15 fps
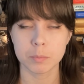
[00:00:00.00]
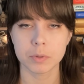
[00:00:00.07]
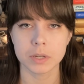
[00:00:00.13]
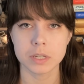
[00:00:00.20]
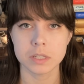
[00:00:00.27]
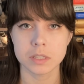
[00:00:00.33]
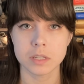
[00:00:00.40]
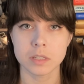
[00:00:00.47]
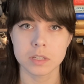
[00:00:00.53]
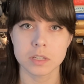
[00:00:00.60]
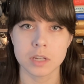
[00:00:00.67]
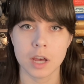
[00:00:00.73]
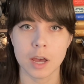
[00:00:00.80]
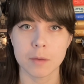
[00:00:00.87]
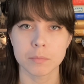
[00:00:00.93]
place in the
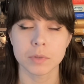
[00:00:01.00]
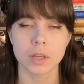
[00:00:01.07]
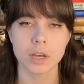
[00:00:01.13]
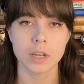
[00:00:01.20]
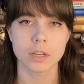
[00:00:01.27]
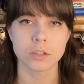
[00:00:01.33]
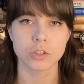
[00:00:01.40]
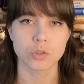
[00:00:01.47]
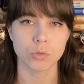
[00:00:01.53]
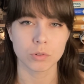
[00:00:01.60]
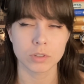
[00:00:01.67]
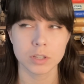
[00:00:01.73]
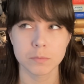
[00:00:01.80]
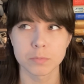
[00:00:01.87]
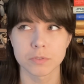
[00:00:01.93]
timeline
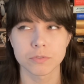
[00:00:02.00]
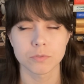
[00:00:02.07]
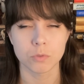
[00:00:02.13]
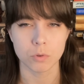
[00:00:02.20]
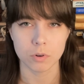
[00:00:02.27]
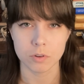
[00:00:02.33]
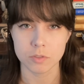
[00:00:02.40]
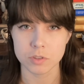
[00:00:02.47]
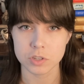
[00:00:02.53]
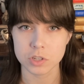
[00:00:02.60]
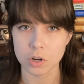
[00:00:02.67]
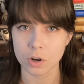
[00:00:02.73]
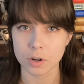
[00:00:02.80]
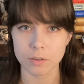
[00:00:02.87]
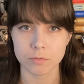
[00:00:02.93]
shortly before the
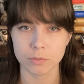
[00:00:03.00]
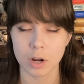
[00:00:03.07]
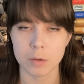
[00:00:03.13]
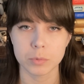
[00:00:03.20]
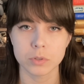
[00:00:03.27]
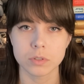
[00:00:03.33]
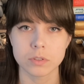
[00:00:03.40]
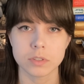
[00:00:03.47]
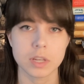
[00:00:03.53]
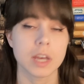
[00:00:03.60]
start of Rebels,